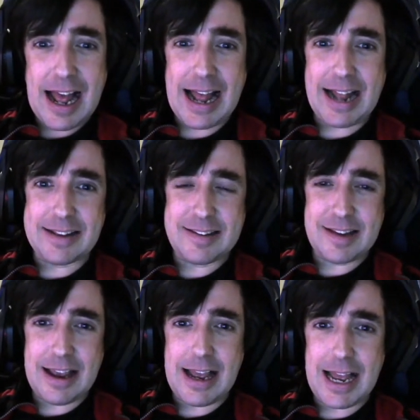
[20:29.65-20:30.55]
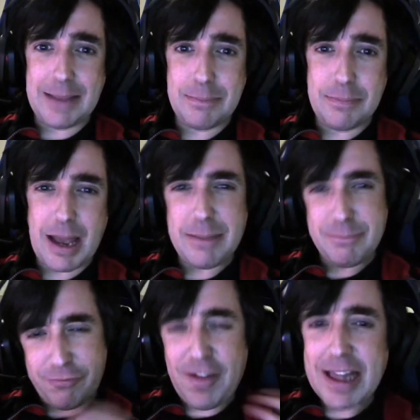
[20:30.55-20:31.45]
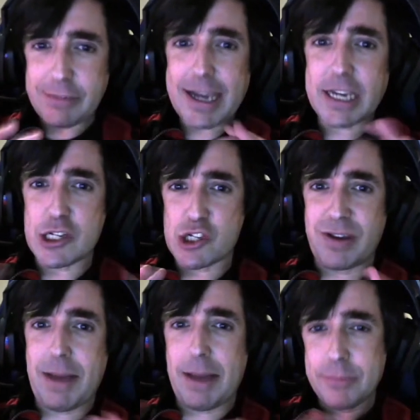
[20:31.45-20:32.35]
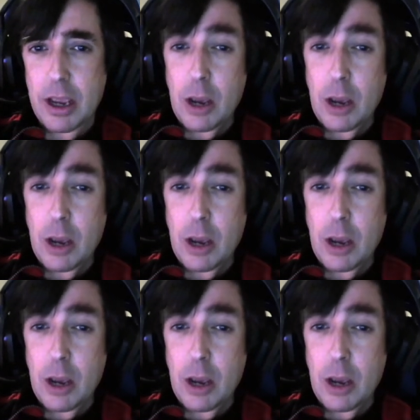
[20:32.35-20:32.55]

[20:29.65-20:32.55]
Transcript: and I'm a fairly regular streamer.